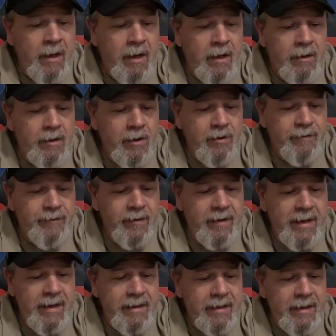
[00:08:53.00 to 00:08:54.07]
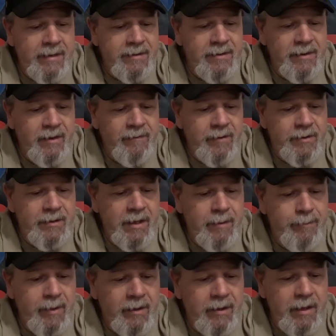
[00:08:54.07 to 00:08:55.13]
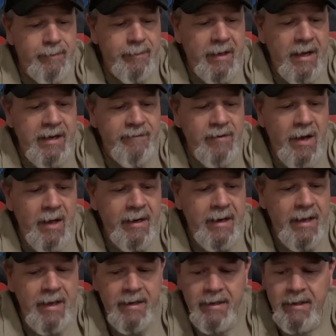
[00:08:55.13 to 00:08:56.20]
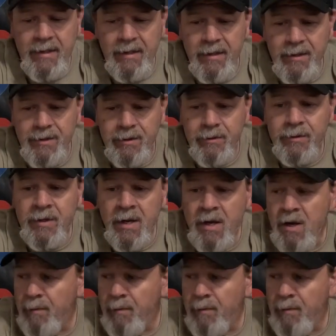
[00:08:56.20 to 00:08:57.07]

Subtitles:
I'll look for that and see if there's any buildup. But I have not had any issues.